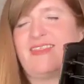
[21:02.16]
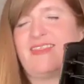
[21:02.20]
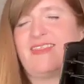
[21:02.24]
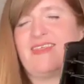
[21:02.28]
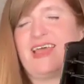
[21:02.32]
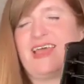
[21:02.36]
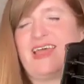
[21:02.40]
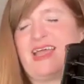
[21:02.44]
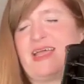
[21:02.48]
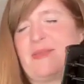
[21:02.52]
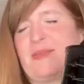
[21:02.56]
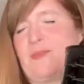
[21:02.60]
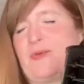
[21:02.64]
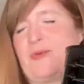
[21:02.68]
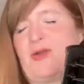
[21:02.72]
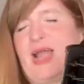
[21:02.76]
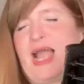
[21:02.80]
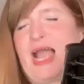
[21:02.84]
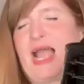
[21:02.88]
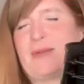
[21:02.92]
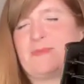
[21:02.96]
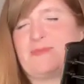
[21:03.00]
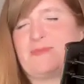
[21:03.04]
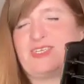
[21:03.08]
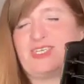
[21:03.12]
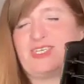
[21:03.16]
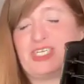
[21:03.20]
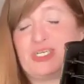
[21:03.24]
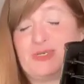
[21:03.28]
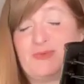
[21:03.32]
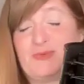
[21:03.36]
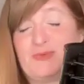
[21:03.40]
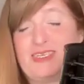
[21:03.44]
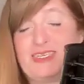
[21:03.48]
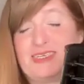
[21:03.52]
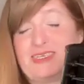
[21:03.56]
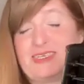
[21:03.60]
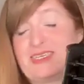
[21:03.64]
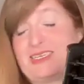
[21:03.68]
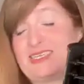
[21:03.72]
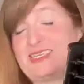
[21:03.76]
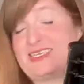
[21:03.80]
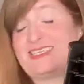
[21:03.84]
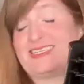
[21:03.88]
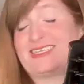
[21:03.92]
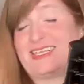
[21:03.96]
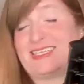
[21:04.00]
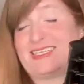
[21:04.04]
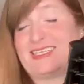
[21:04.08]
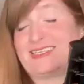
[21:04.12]
that perhaps she was, in a
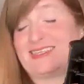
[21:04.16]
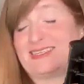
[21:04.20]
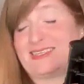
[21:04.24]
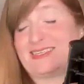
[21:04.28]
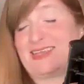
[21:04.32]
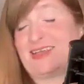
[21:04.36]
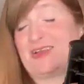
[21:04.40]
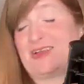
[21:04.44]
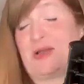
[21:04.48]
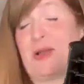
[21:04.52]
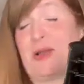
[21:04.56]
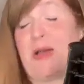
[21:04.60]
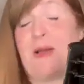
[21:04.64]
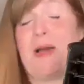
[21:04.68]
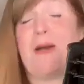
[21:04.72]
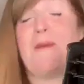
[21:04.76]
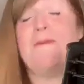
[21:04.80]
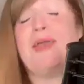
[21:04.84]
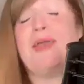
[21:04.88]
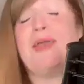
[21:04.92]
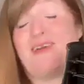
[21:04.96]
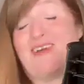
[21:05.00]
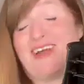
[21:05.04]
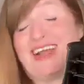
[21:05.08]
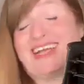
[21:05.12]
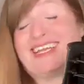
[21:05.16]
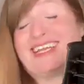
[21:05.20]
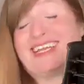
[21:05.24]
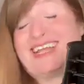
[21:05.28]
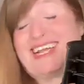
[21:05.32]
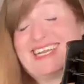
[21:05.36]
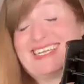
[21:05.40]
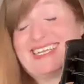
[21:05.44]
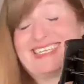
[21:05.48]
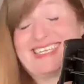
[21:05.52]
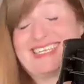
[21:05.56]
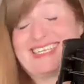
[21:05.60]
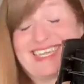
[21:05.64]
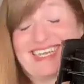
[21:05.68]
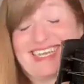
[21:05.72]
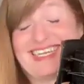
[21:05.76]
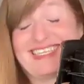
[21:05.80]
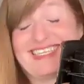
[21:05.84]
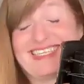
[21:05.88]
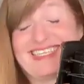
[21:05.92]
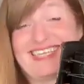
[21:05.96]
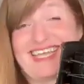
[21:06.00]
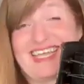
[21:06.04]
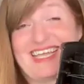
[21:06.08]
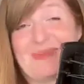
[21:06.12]
sense, Americanizing
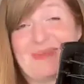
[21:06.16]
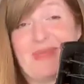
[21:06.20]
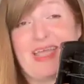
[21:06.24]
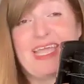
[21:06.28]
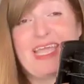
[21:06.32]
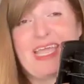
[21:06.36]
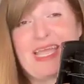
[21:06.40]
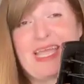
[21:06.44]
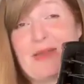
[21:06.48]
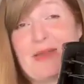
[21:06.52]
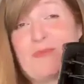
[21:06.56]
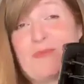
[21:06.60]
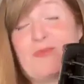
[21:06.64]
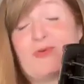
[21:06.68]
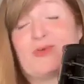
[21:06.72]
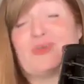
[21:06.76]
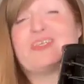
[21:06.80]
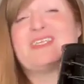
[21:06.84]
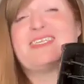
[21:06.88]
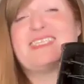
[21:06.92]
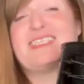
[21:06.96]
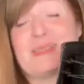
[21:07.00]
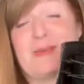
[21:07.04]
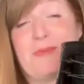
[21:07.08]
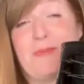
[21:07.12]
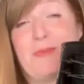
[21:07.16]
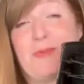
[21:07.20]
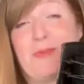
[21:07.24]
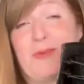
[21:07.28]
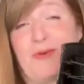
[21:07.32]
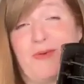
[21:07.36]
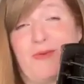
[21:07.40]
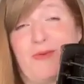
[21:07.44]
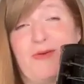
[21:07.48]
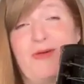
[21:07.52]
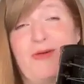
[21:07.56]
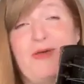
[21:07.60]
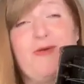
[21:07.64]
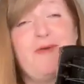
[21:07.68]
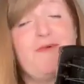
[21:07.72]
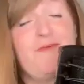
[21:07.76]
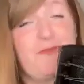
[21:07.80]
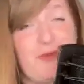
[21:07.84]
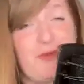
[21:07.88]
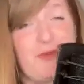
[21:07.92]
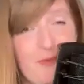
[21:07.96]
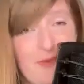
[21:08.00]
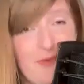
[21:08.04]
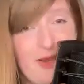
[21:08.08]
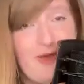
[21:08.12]
it and making it more simple
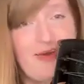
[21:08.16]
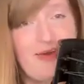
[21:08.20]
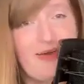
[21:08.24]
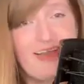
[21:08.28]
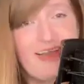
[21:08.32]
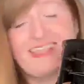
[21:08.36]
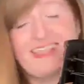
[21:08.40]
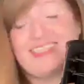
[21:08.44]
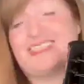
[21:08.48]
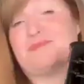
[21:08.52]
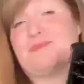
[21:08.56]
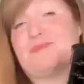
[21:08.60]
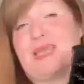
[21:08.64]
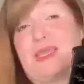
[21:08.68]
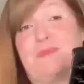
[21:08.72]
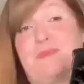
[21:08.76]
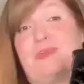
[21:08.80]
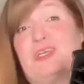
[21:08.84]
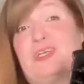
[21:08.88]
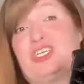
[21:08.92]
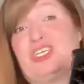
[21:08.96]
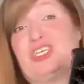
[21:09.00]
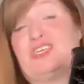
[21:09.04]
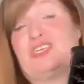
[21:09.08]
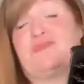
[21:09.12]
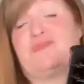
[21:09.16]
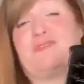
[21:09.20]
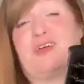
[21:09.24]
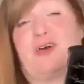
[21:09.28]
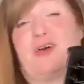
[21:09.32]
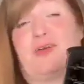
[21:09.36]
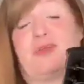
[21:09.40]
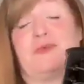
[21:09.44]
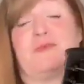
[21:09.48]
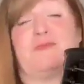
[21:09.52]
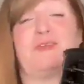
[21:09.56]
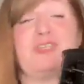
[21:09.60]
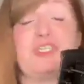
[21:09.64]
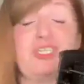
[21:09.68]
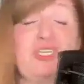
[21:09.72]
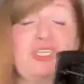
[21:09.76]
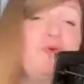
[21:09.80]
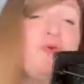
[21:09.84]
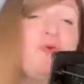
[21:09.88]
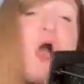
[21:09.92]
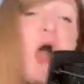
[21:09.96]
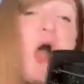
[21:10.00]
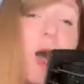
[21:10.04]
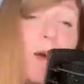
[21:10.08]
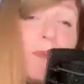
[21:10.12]
for Americans. Maybe she felt it was
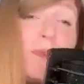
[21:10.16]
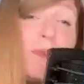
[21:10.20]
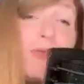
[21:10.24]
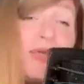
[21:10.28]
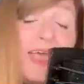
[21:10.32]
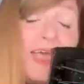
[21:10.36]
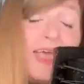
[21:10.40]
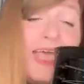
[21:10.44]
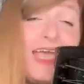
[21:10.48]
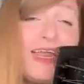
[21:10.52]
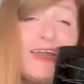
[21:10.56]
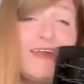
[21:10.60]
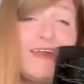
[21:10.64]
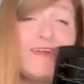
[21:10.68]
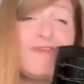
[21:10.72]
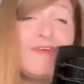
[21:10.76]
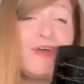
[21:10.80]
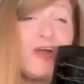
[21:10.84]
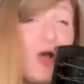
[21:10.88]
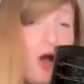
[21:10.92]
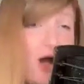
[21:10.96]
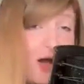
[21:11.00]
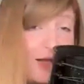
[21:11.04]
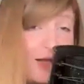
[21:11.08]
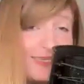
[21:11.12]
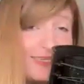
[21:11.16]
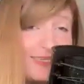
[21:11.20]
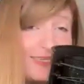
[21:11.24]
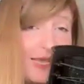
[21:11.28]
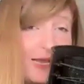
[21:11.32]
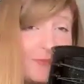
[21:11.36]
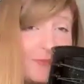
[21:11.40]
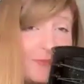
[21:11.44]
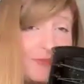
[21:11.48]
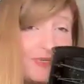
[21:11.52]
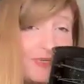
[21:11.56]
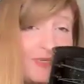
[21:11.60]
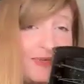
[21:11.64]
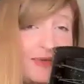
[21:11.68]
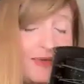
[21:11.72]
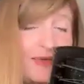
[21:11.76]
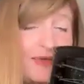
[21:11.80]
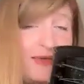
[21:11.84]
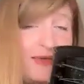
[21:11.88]
too complicated of a concept